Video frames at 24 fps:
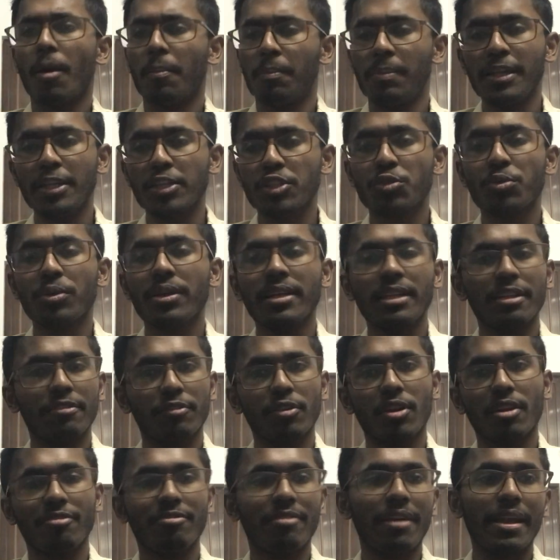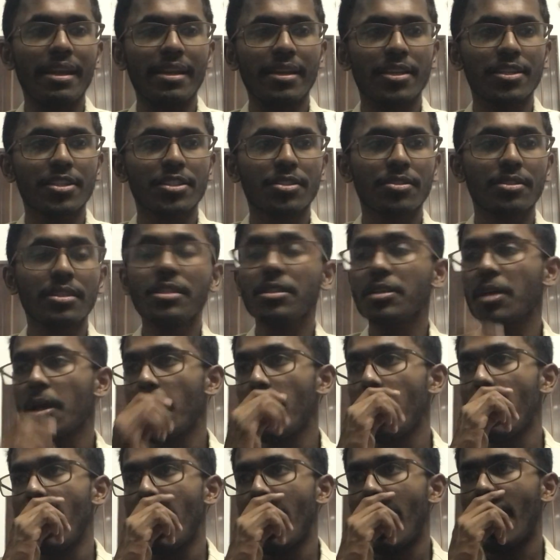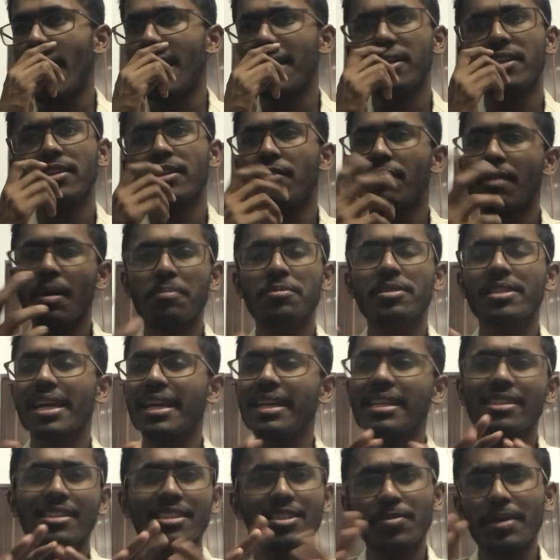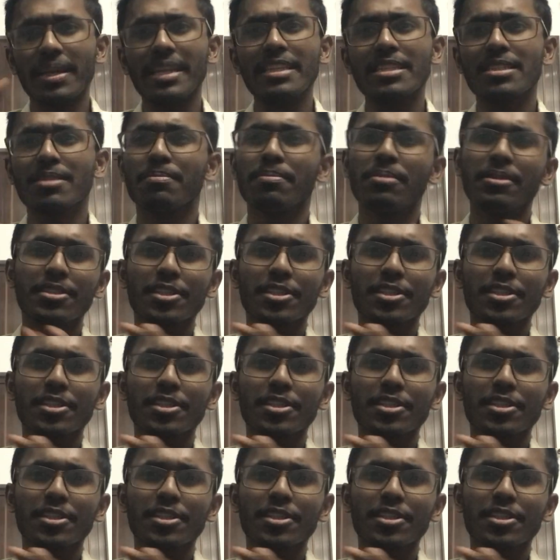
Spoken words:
Please do it if you're a final year student. And the website, it's very simple.